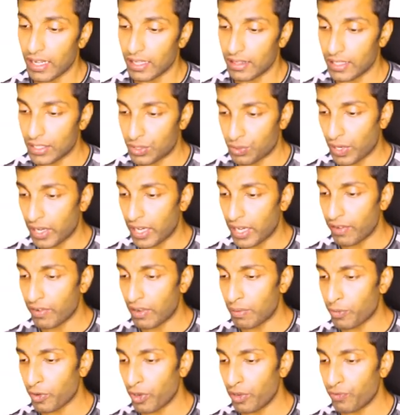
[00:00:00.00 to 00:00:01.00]
This
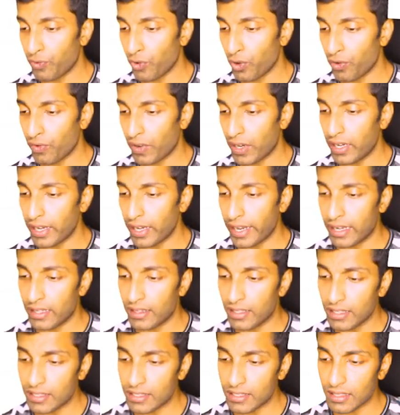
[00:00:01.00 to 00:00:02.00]
21.41,
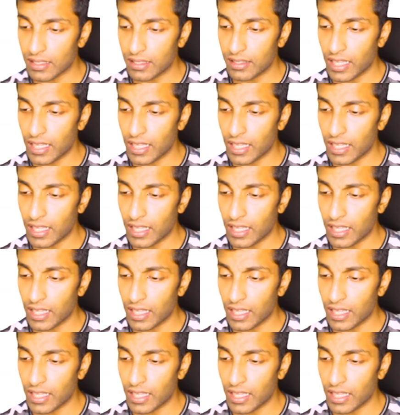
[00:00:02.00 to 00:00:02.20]
in this